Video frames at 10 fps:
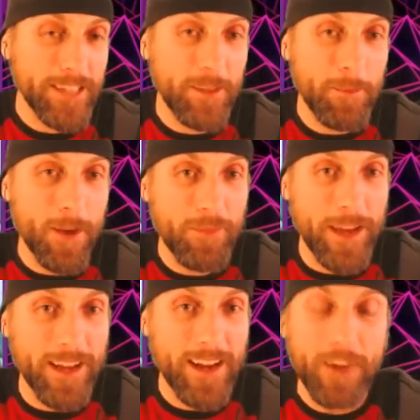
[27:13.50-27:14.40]
to the
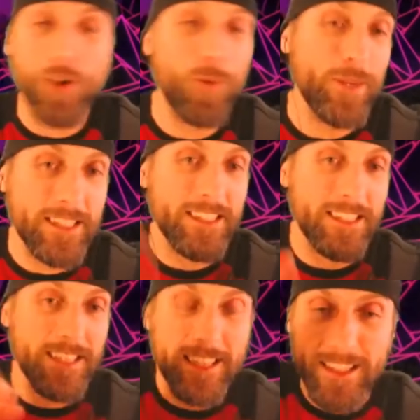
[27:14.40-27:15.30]
Mothman. I don't know what this
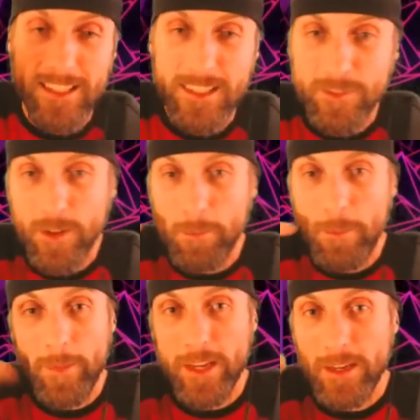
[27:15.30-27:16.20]
is. I think this is from
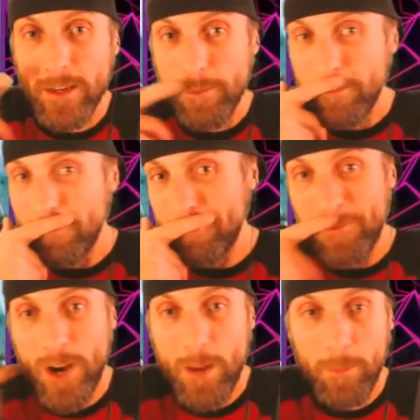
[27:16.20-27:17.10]
Mimic,
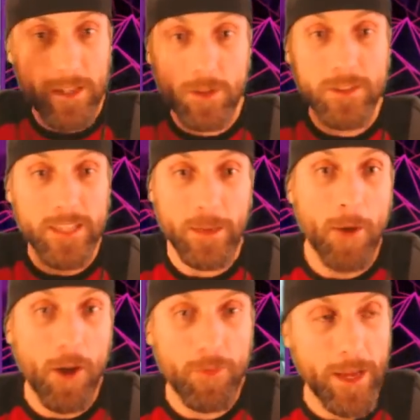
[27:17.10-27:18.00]
right? But it looks like a
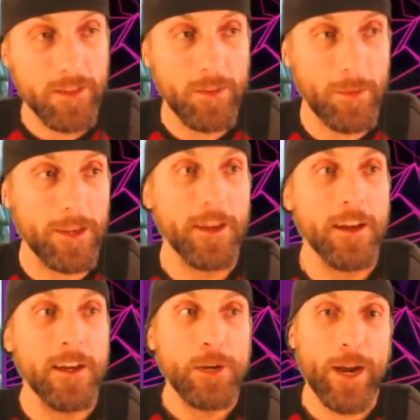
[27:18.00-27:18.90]
Mothman to me,
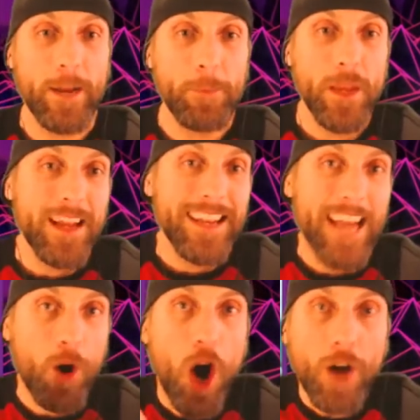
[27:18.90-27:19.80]
right?
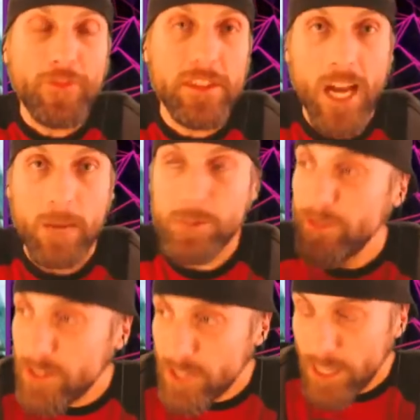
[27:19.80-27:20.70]
Now, oftentimes you
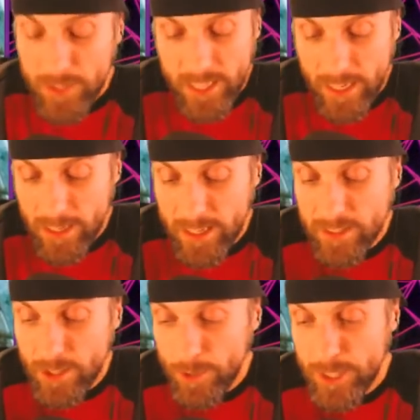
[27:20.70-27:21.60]
have to, you have to take into
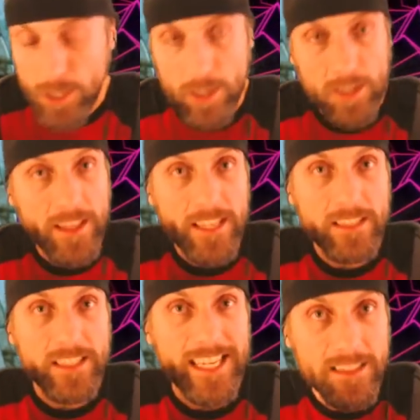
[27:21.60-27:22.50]
consideration
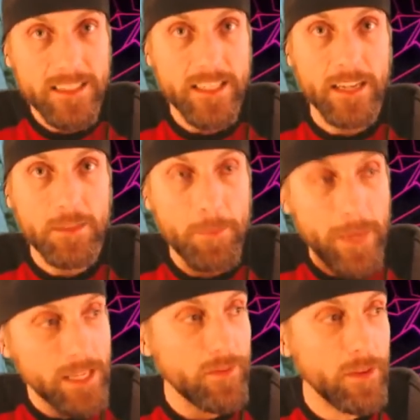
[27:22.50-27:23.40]
these insects,
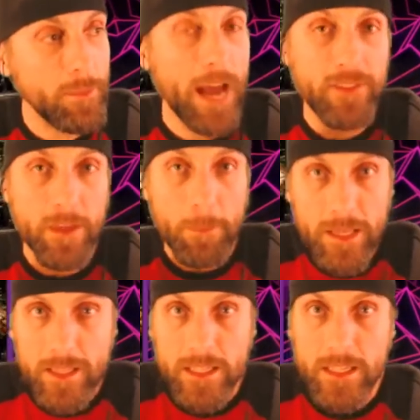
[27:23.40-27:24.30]
many of them have the
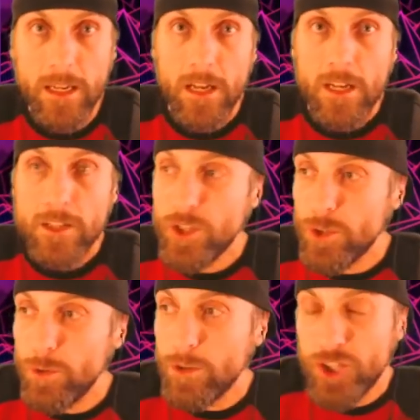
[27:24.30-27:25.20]
ability
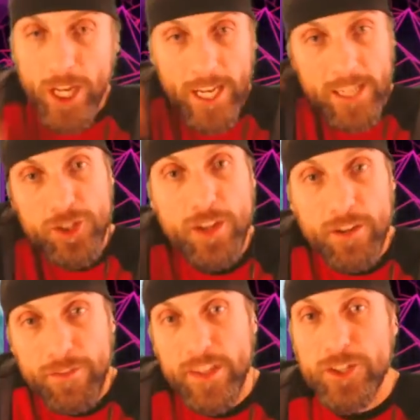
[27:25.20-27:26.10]
to change their
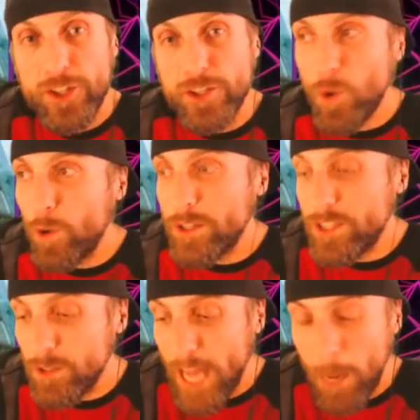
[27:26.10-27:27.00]
features or
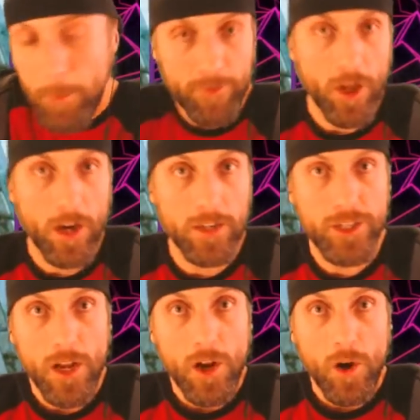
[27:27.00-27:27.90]
to camouflage
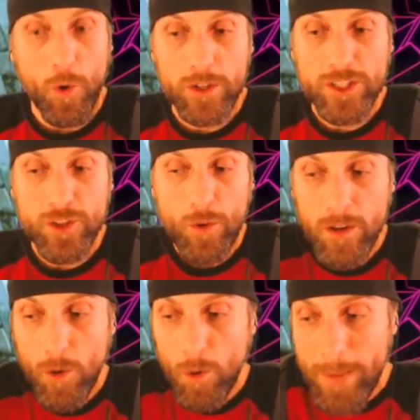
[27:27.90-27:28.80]
or, or,
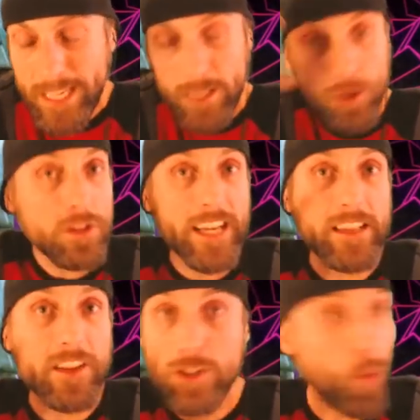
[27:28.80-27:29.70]
or make it look like
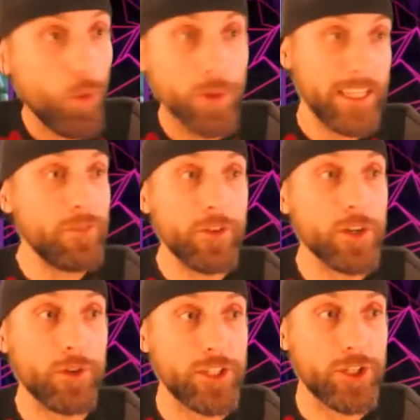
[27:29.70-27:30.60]
they're a totally different
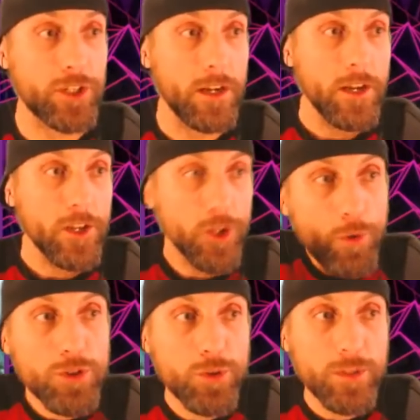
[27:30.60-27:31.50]
creature,
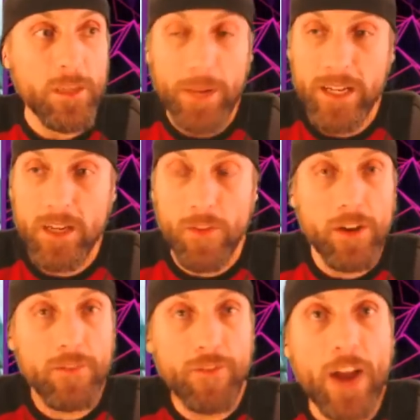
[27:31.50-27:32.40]
usually depending on
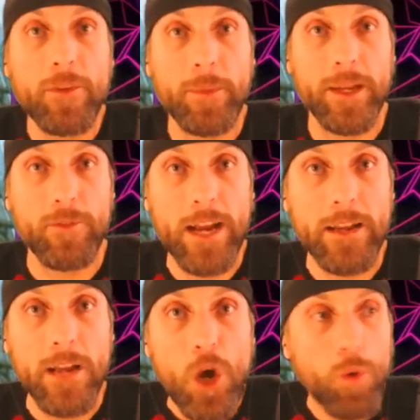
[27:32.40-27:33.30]
their environment,
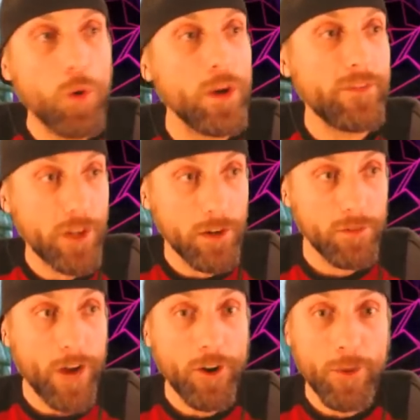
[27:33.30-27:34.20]
right? Well, if their
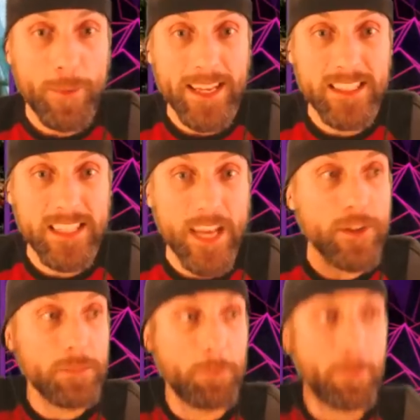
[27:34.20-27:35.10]
environment is they're
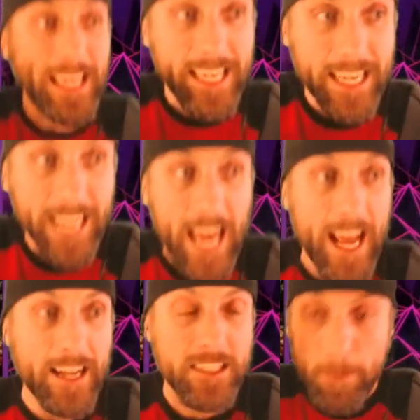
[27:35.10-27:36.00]
as big
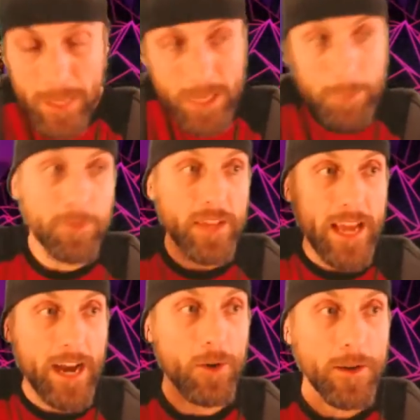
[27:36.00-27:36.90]
as the people
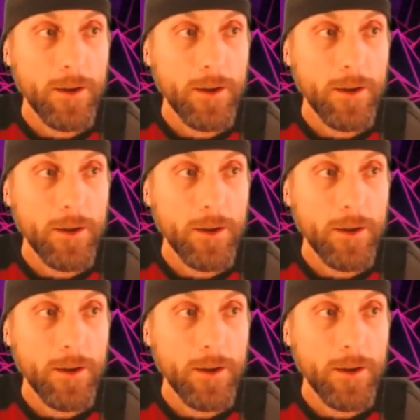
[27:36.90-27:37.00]
now,